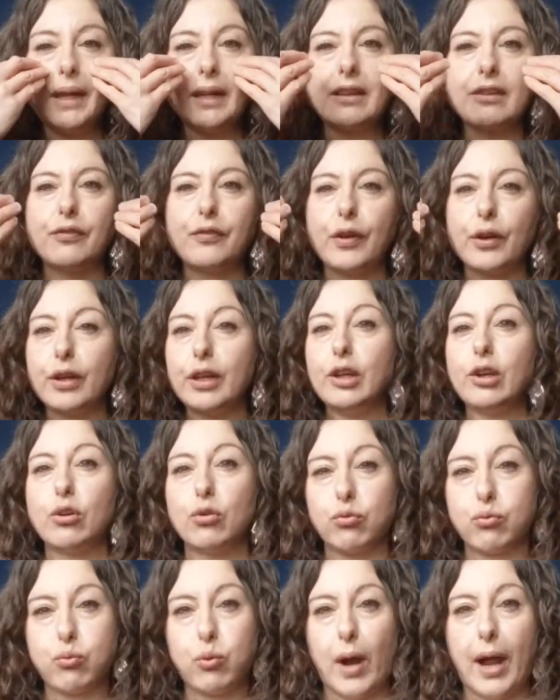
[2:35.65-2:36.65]
It's very
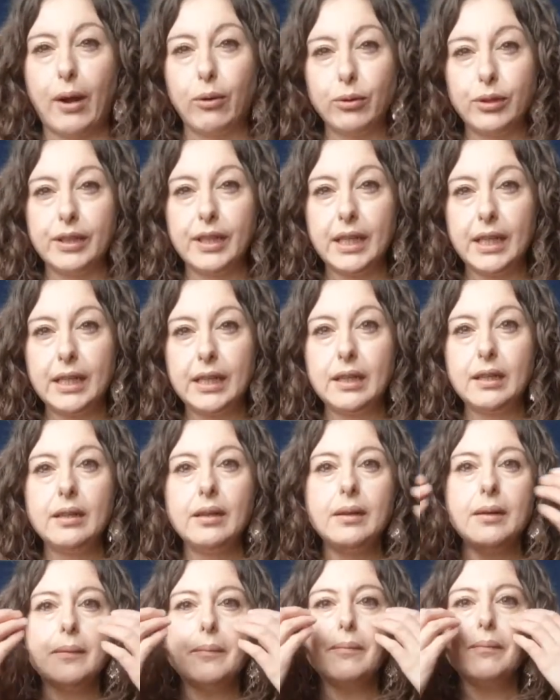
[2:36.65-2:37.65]
grounding
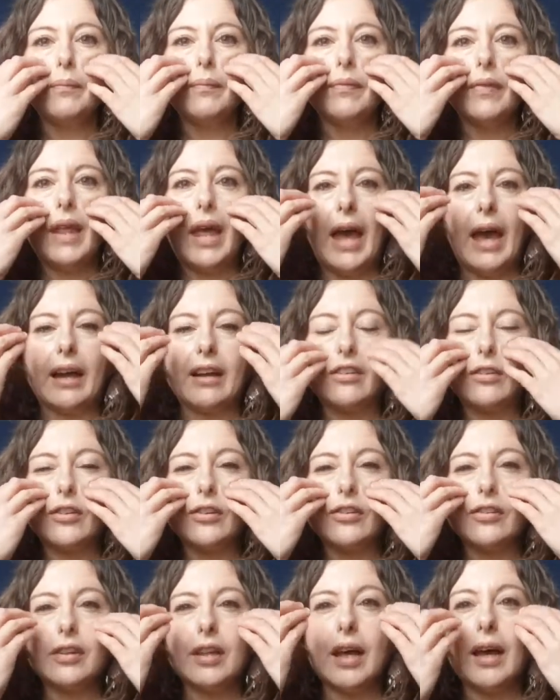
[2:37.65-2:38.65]

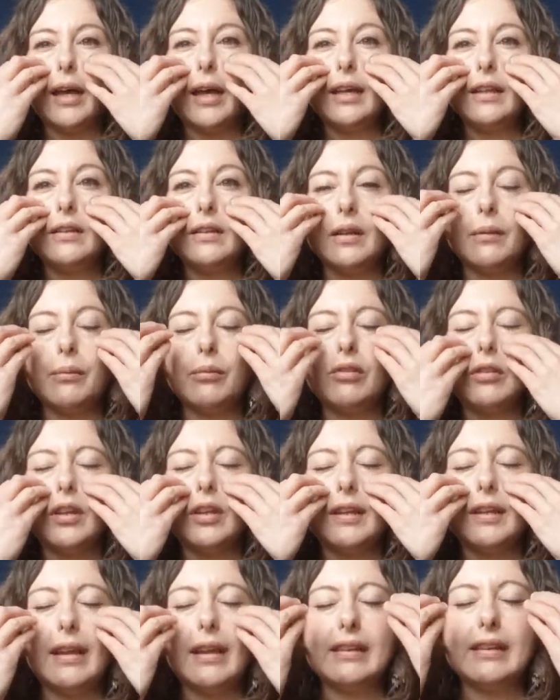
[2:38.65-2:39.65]
exercise. I'm just going
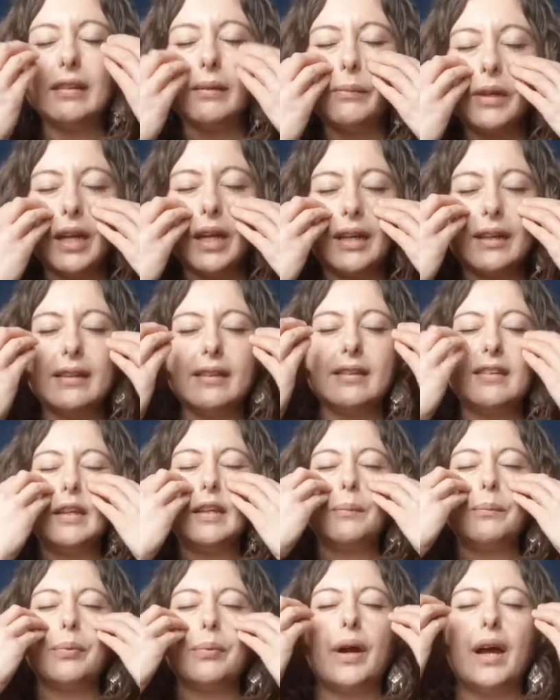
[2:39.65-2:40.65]
to take some nice
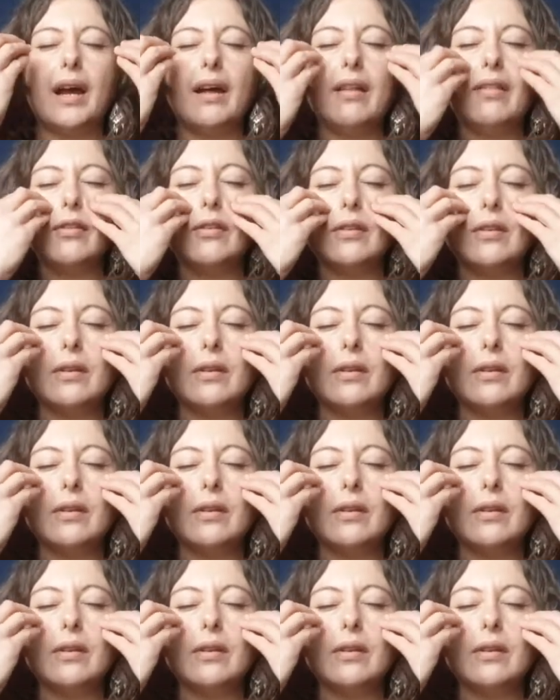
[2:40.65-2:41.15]
deep breaths.